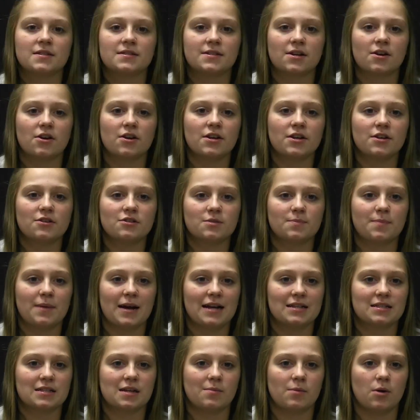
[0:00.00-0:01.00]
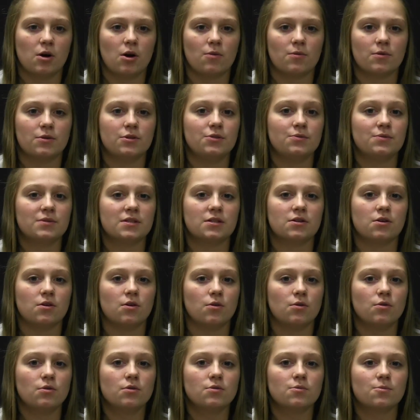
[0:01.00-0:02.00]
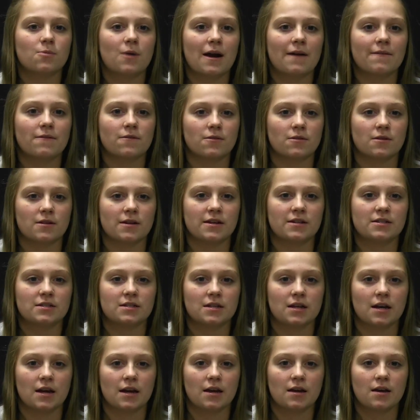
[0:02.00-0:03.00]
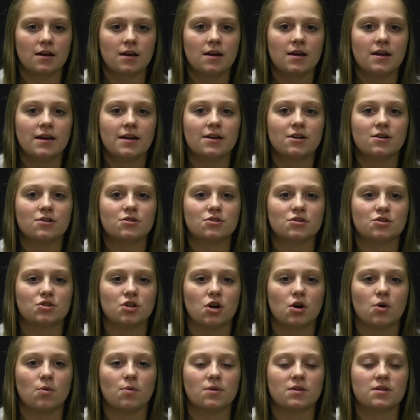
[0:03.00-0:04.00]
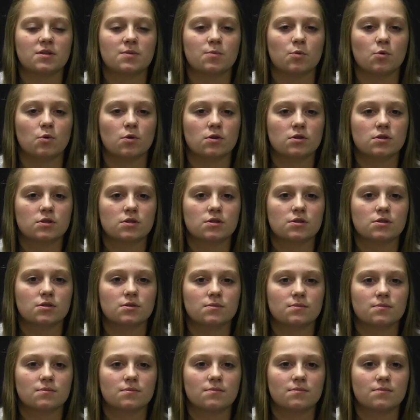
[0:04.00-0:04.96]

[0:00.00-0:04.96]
Syracuse basketball renews an old rivalry tonight. Here's Joe with sports.